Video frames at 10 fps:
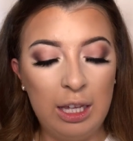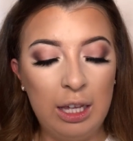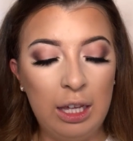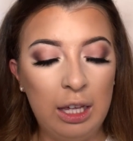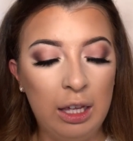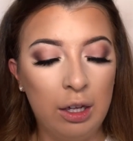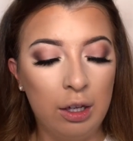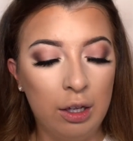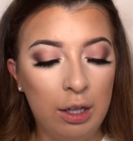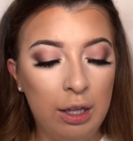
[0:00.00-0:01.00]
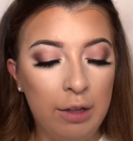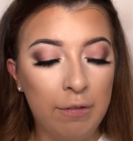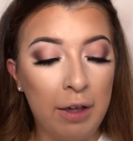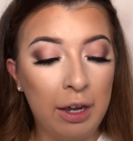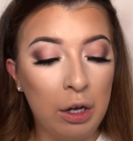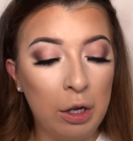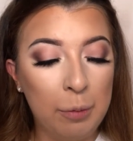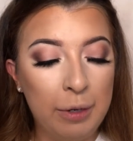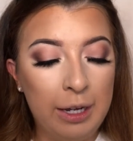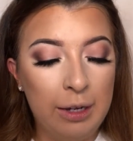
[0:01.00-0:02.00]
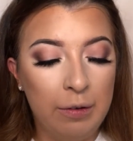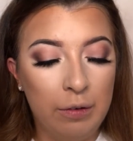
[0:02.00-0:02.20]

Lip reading: If I can open it.